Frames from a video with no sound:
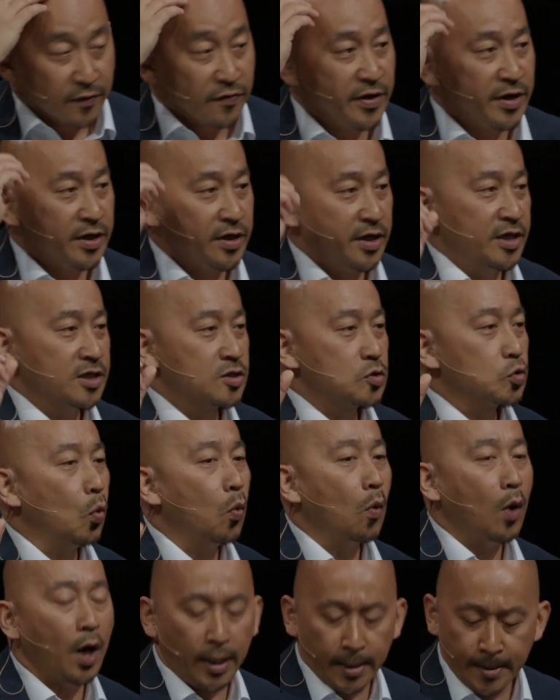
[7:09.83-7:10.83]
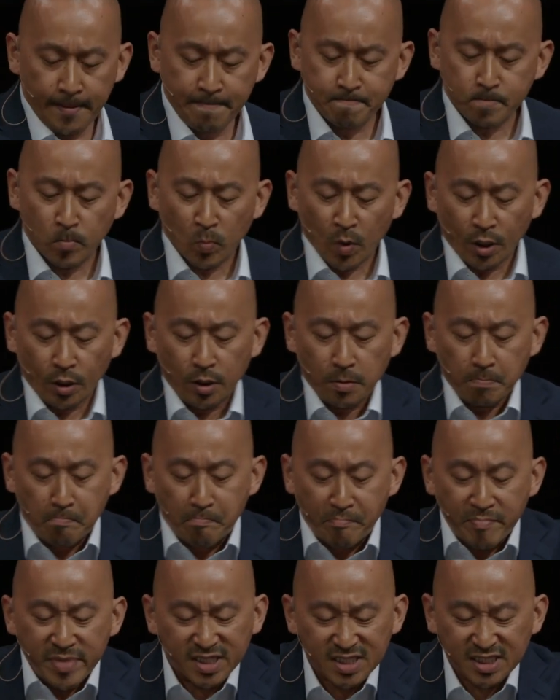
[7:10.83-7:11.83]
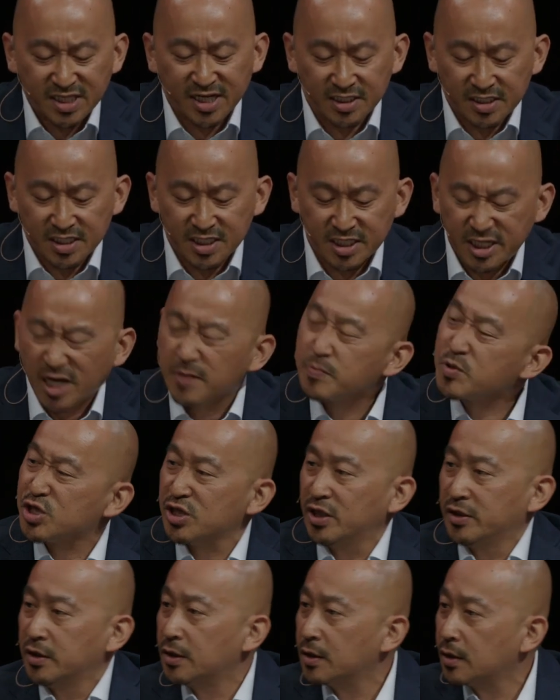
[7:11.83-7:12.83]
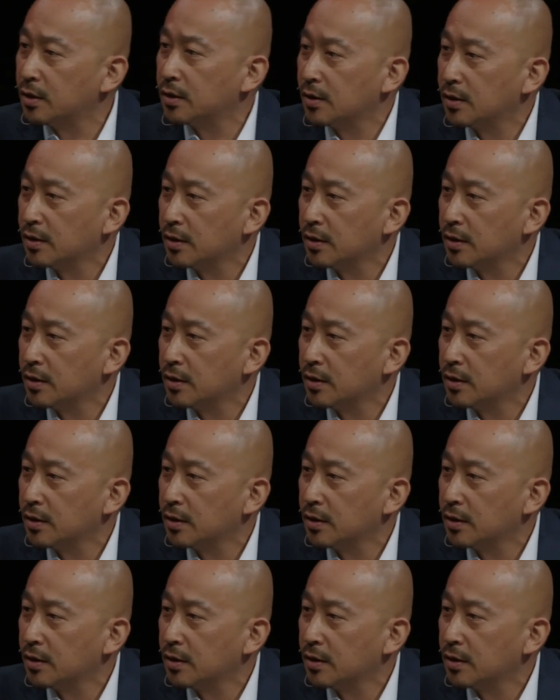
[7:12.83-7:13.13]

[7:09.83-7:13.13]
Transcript: there is one misconception